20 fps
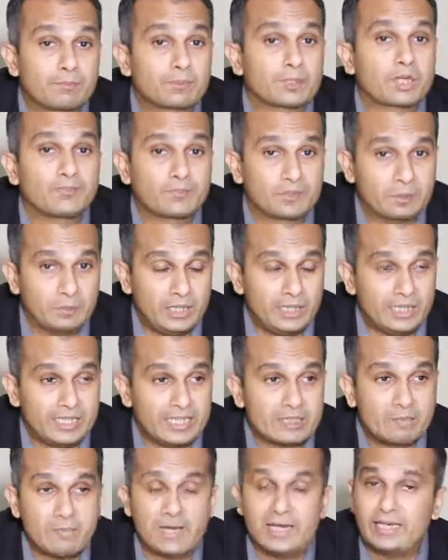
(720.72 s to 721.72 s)
profitability
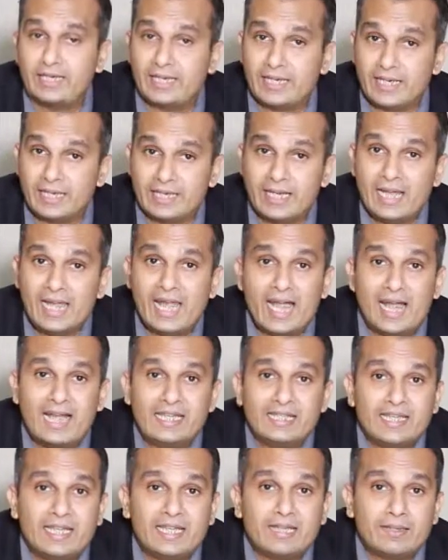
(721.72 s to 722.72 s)
is maintained,
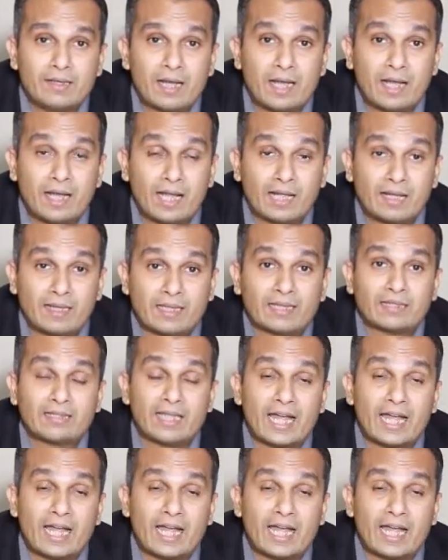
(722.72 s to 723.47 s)
and